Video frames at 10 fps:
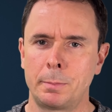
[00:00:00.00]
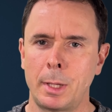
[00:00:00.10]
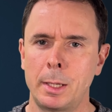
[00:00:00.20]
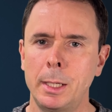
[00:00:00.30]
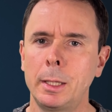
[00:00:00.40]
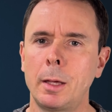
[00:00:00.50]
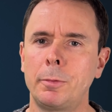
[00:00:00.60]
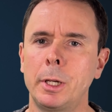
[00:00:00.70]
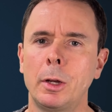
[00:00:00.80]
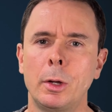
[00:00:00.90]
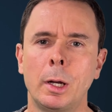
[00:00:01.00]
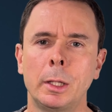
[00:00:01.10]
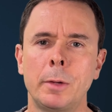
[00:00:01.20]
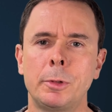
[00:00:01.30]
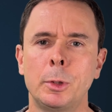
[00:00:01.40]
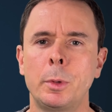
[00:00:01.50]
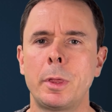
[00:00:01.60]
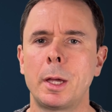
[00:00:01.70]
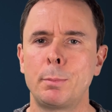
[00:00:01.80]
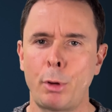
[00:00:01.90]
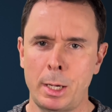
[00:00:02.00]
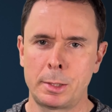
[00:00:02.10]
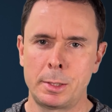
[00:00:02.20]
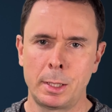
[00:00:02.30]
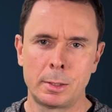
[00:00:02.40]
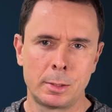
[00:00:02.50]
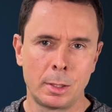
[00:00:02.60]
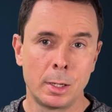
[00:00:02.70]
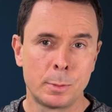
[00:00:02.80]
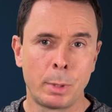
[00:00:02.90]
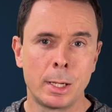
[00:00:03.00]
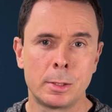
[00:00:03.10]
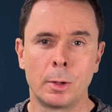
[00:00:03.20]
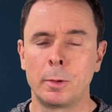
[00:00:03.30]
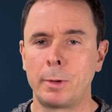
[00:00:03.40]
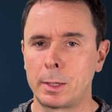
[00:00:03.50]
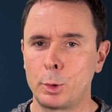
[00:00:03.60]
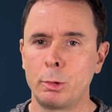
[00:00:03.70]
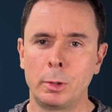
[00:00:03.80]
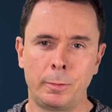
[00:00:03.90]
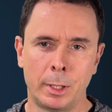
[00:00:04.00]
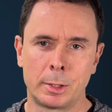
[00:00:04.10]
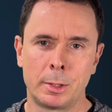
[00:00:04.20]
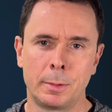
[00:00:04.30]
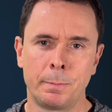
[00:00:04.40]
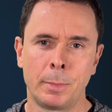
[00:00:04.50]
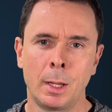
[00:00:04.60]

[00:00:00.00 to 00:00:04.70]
And in that video, I left you with a practice exercise based on a factorial function.